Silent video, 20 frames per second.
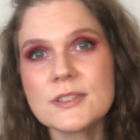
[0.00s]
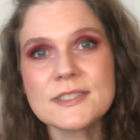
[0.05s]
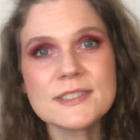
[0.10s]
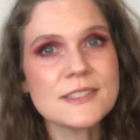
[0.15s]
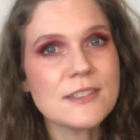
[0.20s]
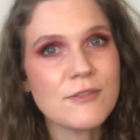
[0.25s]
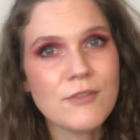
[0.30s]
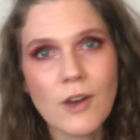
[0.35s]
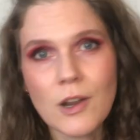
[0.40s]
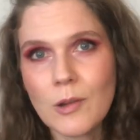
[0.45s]
the
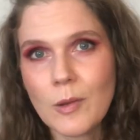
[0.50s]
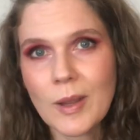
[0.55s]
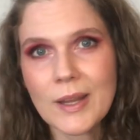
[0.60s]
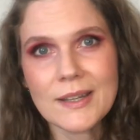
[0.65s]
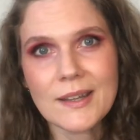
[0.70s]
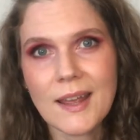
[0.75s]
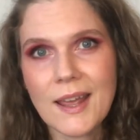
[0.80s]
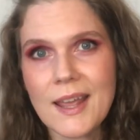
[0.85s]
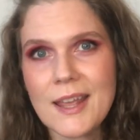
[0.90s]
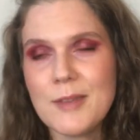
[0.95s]
following
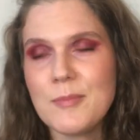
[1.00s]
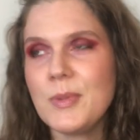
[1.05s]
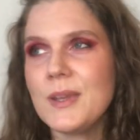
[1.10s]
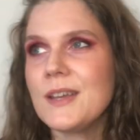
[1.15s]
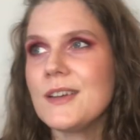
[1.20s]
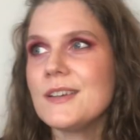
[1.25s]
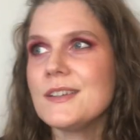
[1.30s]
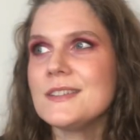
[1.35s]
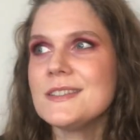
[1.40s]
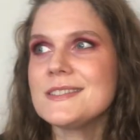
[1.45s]
day
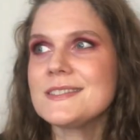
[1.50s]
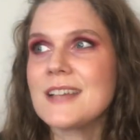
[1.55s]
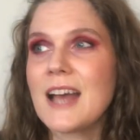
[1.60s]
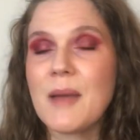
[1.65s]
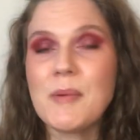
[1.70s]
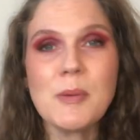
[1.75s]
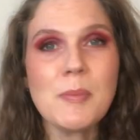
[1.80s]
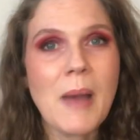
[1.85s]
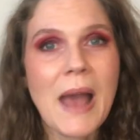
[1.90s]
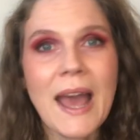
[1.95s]
because I'm
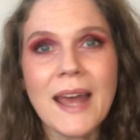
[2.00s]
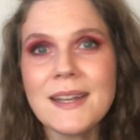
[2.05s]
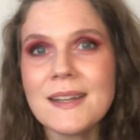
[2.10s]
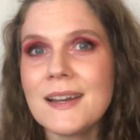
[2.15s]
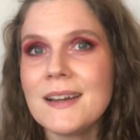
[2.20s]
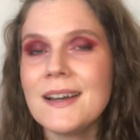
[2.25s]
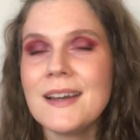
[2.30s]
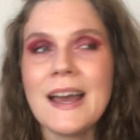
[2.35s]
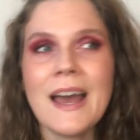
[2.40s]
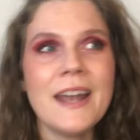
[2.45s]
a
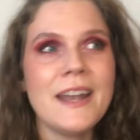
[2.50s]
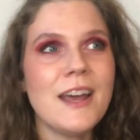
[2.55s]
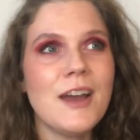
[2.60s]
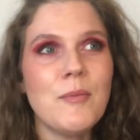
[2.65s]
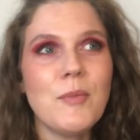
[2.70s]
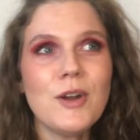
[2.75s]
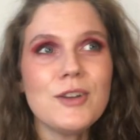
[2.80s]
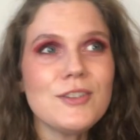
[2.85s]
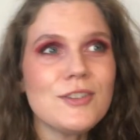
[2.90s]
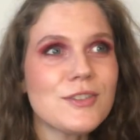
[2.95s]
panner and I
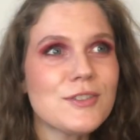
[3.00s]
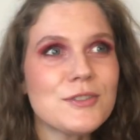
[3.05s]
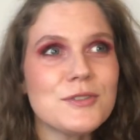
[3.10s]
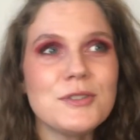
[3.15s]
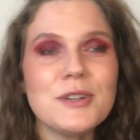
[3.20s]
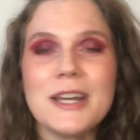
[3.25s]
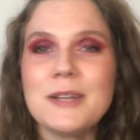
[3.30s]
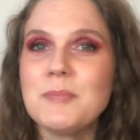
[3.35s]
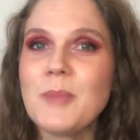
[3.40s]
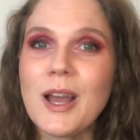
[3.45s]
want to
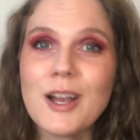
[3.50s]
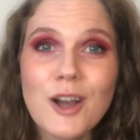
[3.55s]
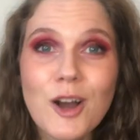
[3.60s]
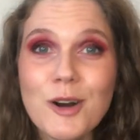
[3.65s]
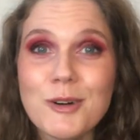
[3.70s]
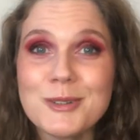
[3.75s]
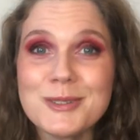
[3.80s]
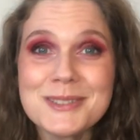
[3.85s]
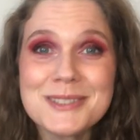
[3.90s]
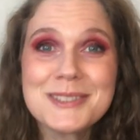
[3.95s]
hit my
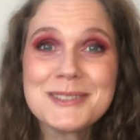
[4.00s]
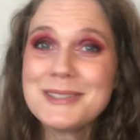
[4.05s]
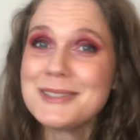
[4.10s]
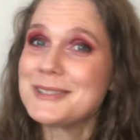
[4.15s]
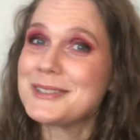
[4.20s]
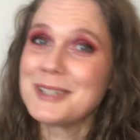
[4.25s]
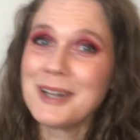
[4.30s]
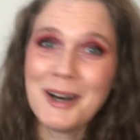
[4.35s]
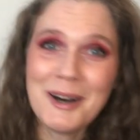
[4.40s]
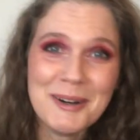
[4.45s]
goals.
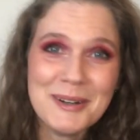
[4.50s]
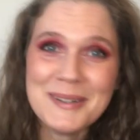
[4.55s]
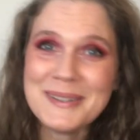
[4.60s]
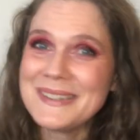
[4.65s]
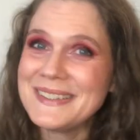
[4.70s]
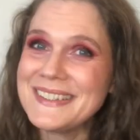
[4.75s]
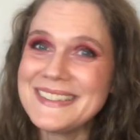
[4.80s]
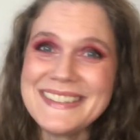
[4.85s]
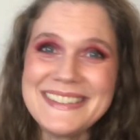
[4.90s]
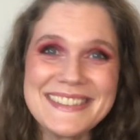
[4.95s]
So
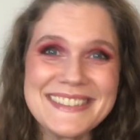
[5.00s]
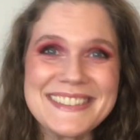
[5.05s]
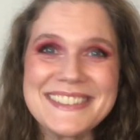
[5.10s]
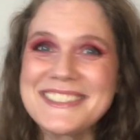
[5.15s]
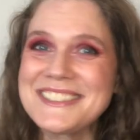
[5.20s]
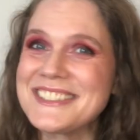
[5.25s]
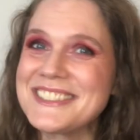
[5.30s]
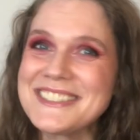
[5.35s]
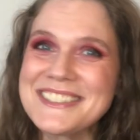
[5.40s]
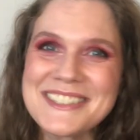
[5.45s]
it's
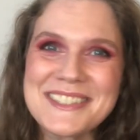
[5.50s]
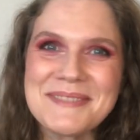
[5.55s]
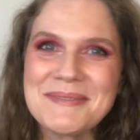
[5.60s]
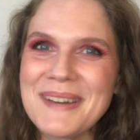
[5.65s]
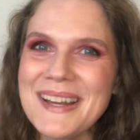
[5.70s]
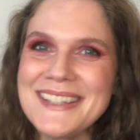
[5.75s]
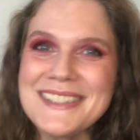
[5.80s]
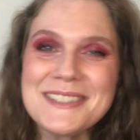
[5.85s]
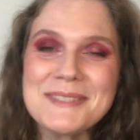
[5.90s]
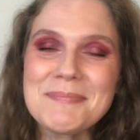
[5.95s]
just the
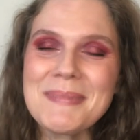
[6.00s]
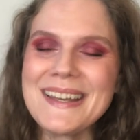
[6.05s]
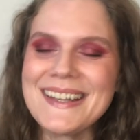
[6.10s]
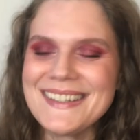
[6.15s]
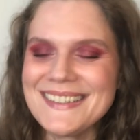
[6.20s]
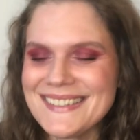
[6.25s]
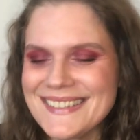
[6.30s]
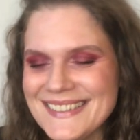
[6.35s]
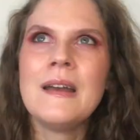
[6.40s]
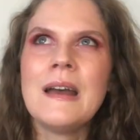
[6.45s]
way it's
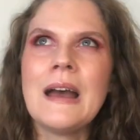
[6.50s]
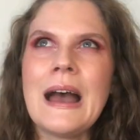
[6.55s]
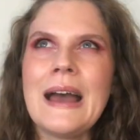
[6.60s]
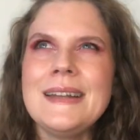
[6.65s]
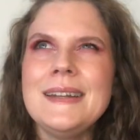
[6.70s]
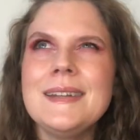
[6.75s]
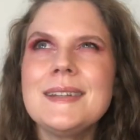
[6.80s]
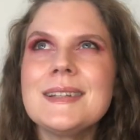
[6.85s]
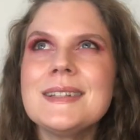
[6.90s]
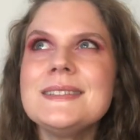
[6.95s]
been. I
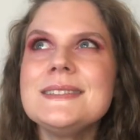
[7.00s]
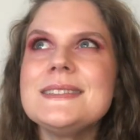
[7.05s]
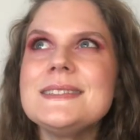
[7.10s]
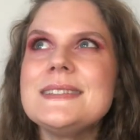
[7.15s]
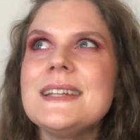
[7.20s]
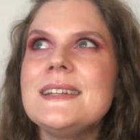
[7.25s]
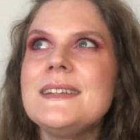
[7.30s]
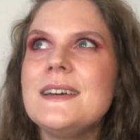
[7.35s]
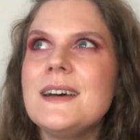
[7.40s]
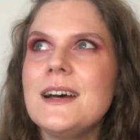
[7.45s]
did
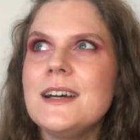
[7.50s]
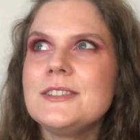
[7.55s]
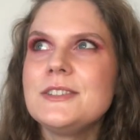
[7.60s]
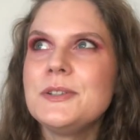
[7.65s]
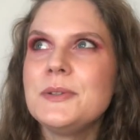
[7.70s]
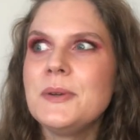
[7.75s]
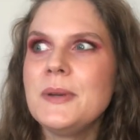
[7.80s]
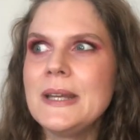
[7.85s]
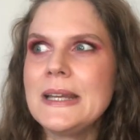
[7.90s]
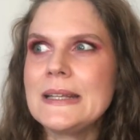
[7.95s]
consider
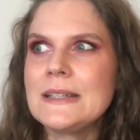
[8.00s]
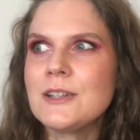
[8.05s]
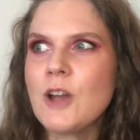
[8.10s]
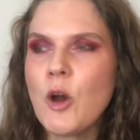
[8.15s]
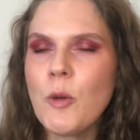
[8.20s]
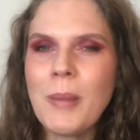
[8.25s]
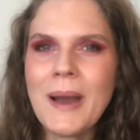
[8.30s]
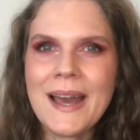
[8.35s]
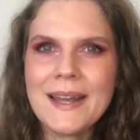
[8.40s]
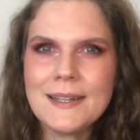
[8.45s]
doing no
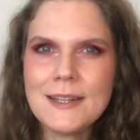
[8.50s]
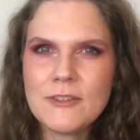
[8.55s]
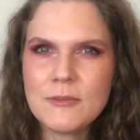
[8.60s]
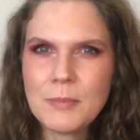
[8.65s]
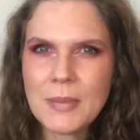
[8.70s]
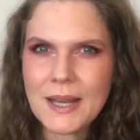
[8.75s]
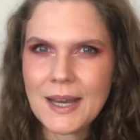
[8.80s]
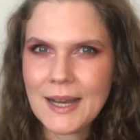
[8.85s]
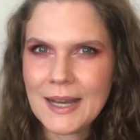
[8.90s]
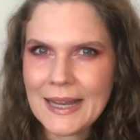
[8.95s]
pan left
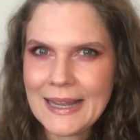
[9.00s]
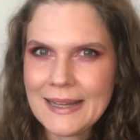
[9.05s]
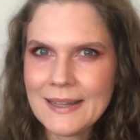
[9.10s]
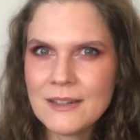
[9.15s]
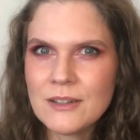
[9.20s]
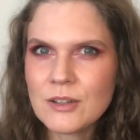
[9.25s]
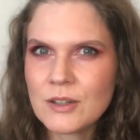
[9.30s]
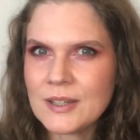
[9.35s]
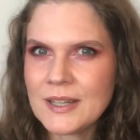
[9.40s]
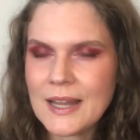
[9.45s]
behind
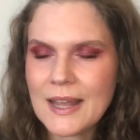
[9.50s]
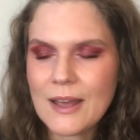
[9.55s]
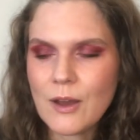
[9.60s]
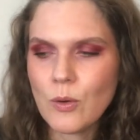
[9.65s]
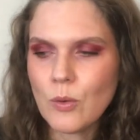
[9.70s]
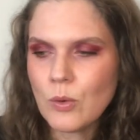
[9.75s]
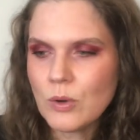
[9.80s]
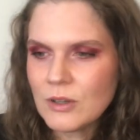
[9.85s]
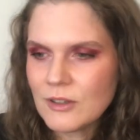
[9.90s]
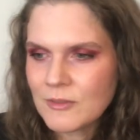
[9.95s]
on
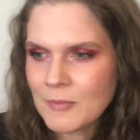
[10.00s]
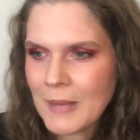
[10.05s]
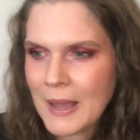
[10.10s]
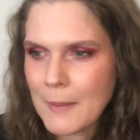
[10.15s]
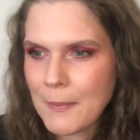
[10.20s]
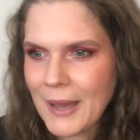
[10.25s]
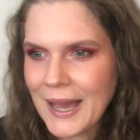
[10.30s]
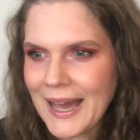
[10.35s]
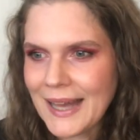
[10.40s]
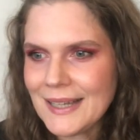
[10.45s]
all of my
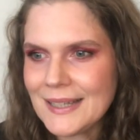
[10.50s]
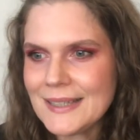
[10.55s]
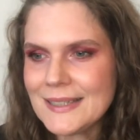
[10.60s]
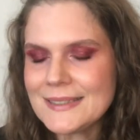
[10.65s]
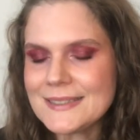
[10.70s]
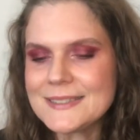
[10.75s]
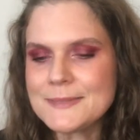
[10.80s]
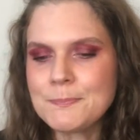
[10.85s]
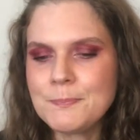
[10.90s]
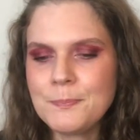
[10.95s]

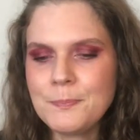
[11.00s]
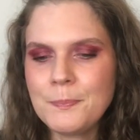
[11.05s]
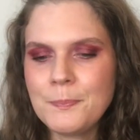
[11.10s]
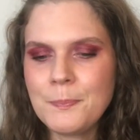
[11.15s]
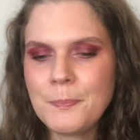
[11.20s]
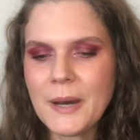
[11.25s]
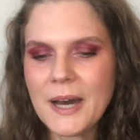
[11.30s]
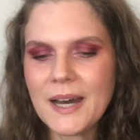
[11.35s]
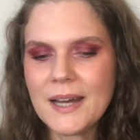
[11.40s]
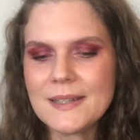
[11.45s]
palettes,
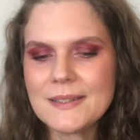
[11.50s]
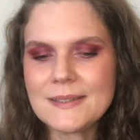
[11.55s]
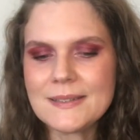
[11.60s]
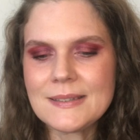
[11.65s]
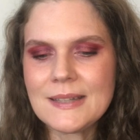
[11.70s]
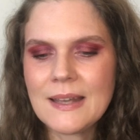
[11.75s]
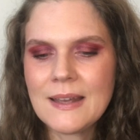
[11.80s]
but